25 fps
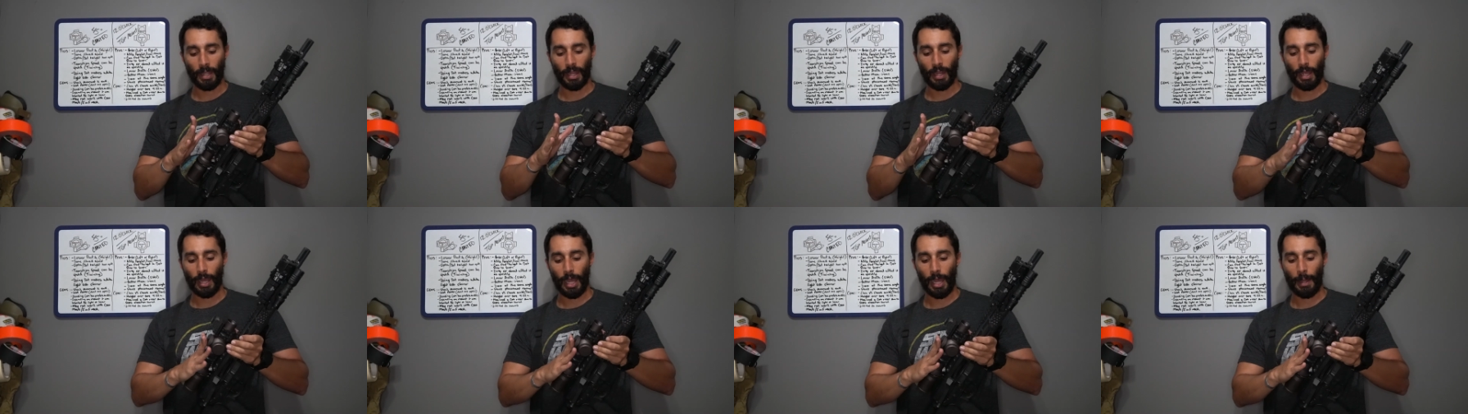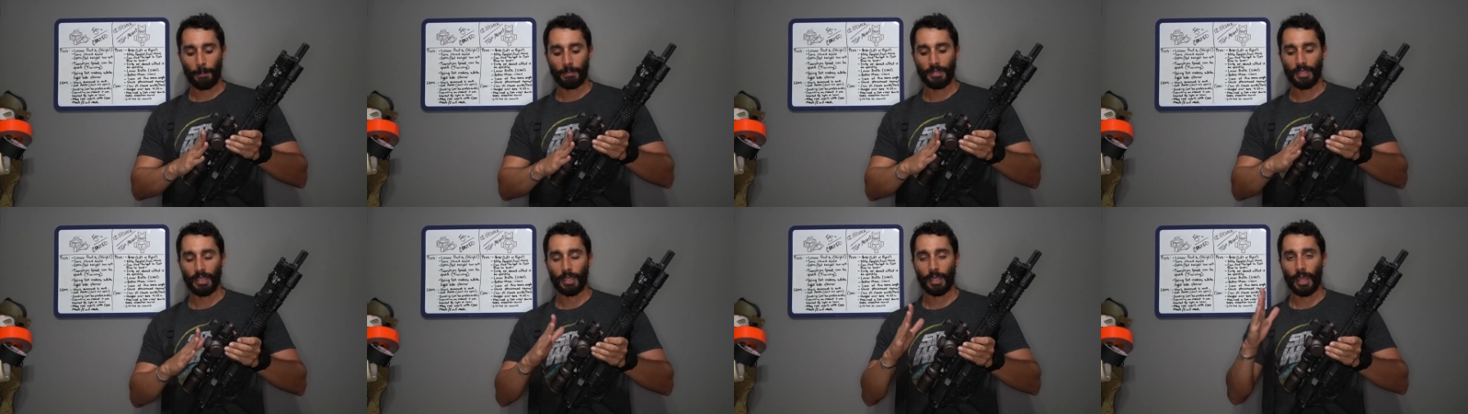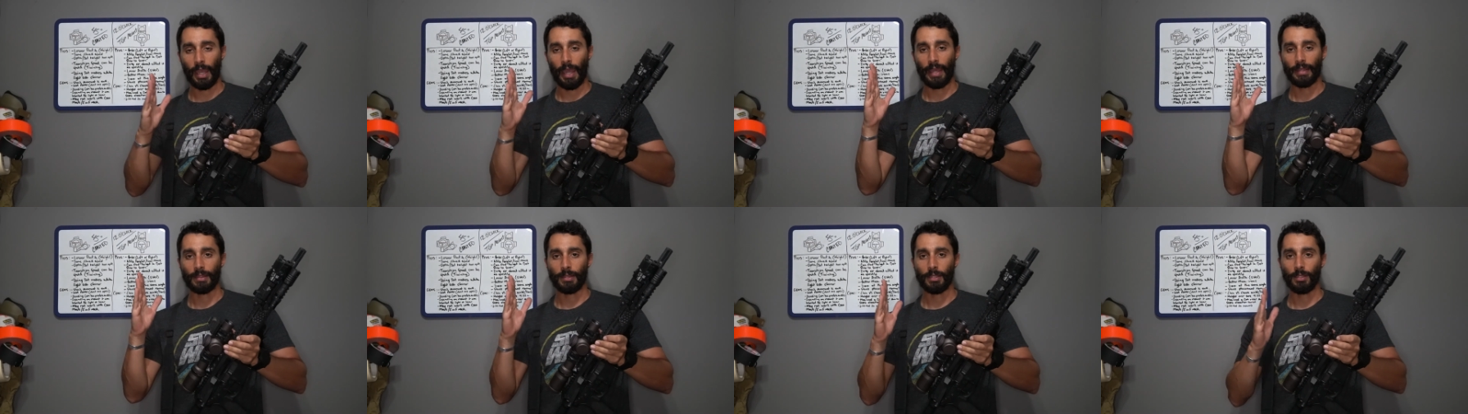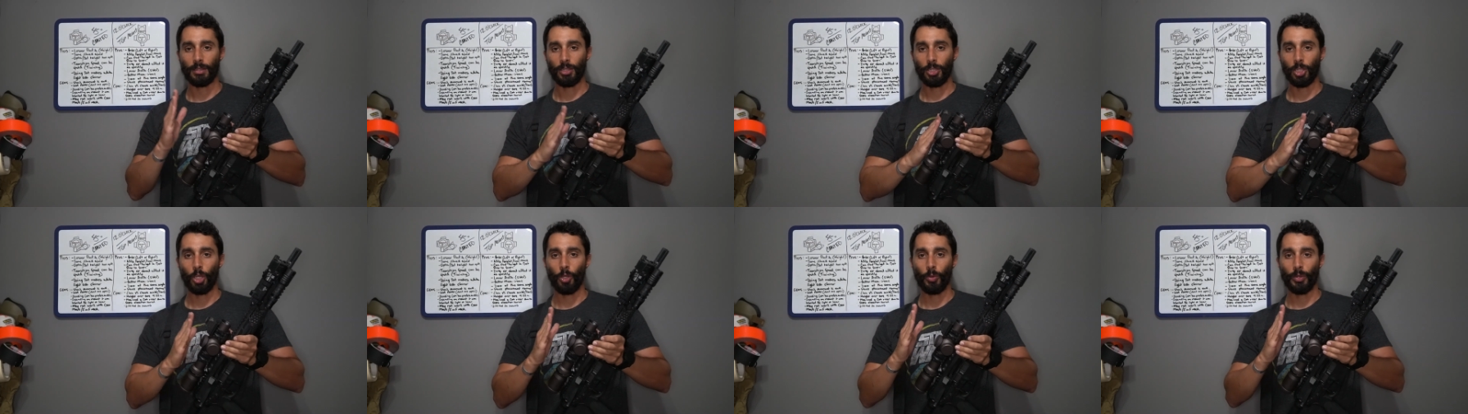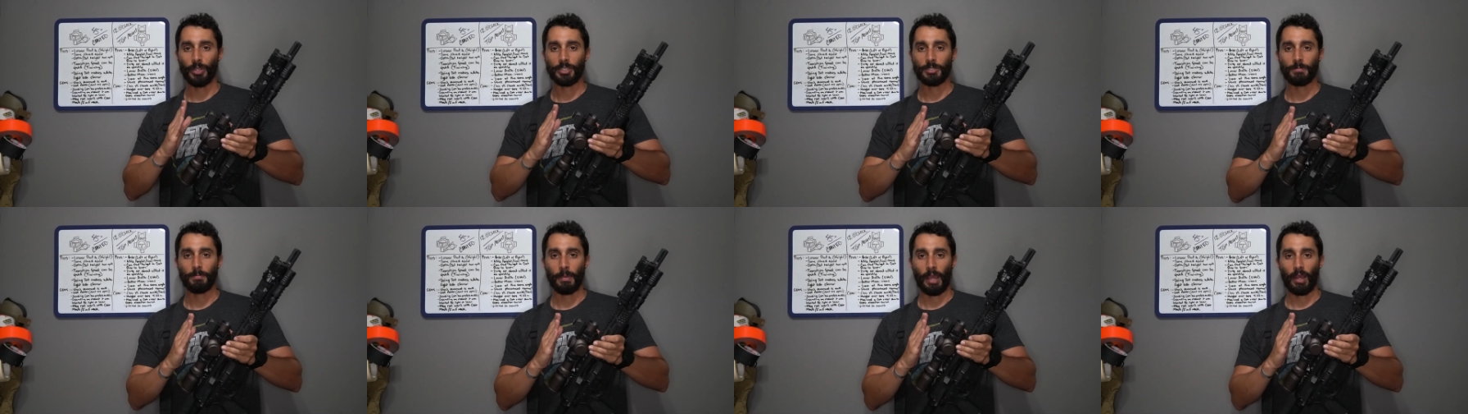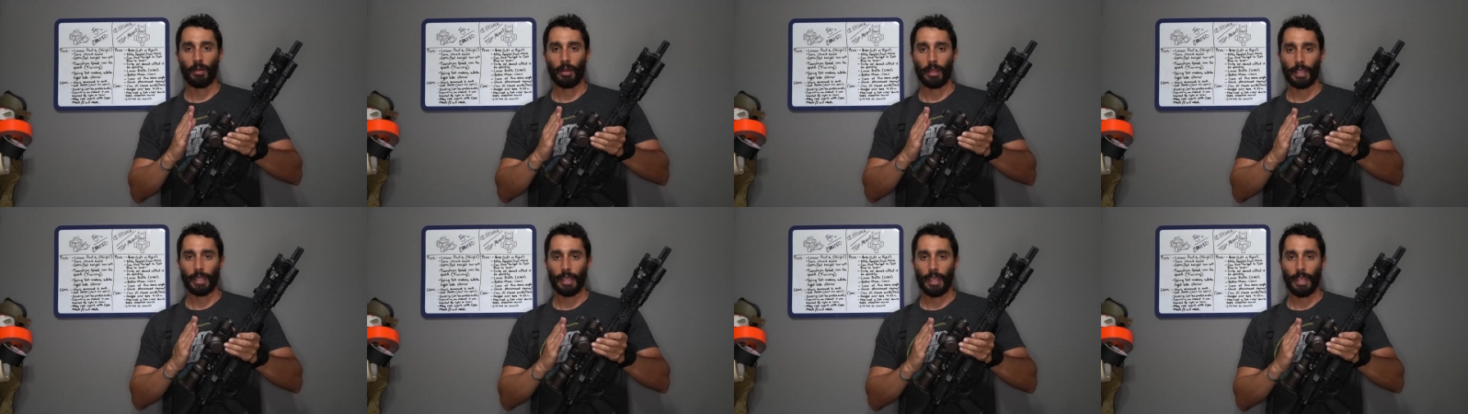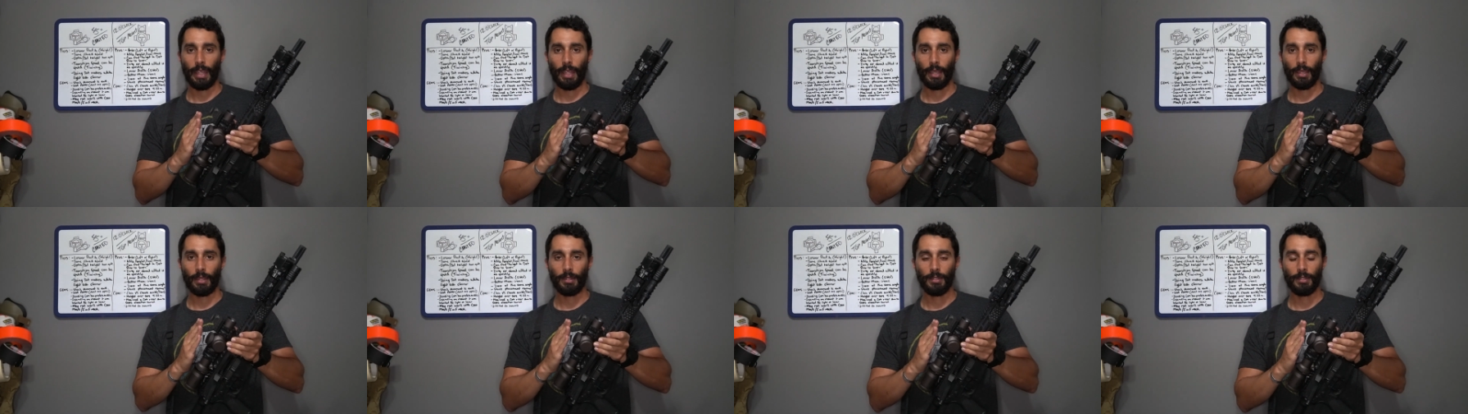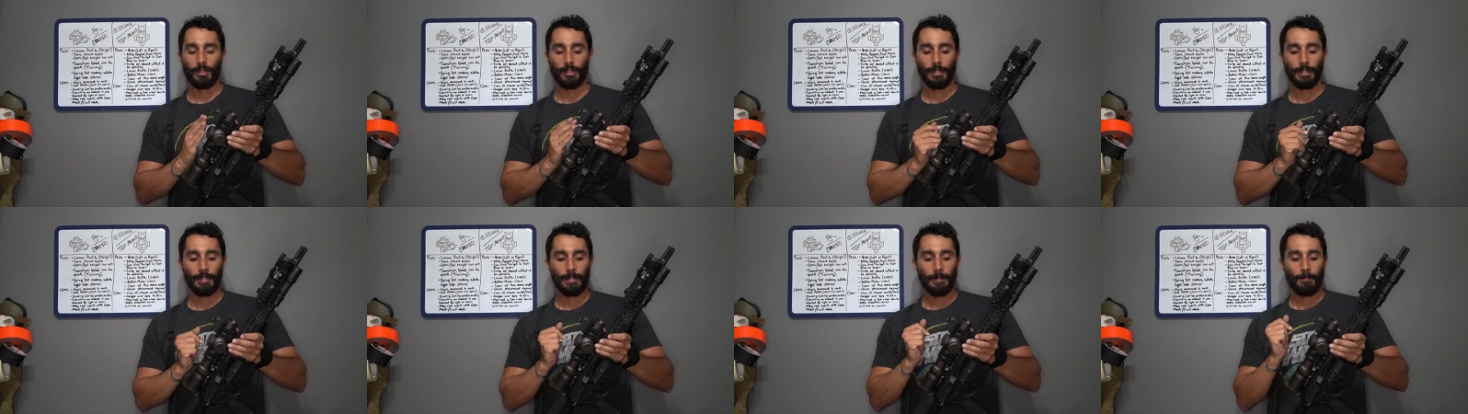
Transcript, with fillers: my optic at the lowest mount I can,